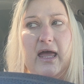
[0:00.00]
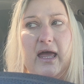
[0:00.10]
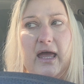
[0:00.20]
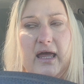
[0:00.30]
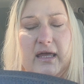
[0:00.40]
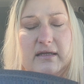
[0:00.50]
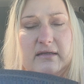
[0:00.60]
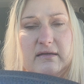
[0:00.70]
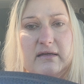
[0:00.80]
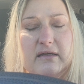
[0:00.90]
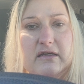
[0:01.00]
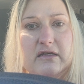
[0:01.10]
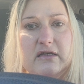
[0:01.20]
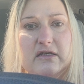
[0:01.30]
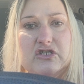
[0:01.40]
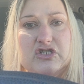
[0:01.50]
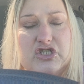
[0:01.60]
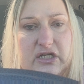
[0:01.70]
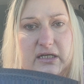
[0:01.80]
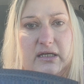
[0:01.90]
And
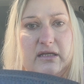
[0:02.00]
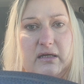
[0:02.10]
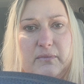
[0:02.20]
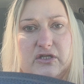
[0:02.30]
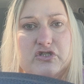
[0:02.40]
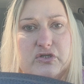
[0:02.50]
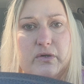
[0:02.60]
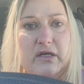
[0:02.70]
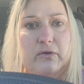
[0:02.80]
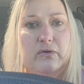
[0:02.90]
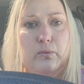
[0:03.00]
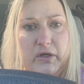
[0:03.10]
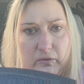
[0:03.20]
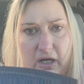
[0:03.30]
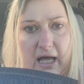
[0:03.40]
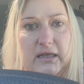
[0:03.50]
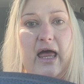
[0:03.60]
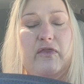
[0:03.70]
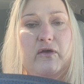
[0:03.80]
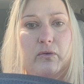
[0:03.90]
the administrator will not
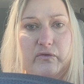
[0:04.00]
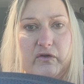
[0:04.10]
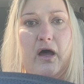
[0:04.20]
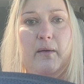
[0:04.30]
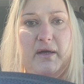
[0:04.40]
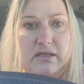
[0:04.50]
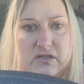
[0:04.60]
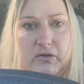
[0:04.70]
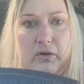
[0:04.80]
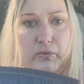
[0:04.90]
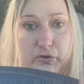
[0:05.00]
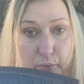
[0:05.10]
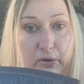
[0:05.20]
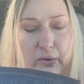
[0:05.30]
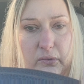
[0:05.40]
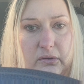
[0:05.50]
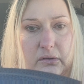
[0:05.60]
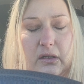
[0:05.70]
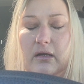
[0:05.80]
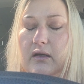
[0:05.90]
let those comments go through.
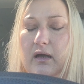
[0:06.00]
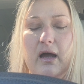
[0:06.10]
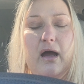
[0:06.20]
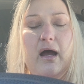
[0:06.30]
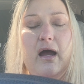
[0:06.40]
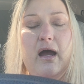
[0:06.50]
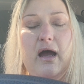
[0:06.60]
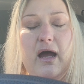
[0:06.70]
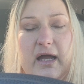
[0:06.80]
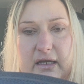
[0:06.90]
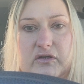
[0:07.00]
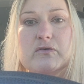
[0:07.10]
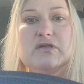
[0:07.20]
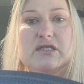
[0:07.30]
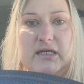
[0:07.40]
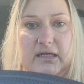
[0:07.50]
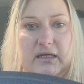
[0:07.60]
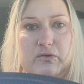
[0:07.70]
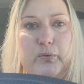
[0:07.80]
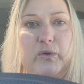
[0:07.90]
I
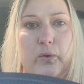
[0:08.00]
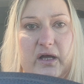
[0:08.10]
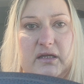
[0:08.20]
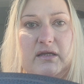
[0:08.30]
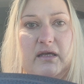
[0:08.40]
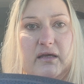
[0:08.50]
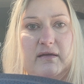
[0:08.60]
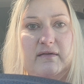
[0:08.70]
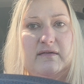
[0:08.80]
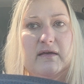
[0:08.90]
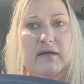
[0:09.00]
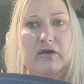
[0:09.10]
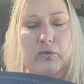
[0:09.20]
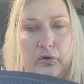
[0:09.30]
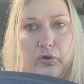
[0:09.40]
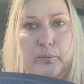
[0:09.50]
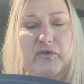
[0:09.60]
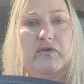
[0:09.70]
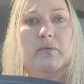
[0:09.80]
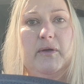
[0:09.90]
understand we want these
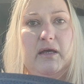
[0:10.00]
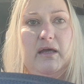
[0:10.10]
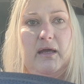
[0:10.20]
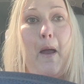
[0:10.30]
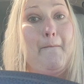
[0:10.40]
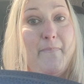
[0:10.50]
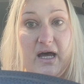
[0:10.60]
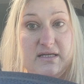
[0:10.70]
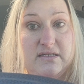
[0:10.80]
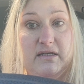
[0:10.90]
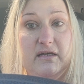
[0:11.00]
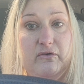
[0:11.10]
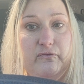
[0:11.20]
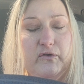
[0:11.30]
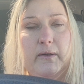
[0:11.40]
groups to be positive,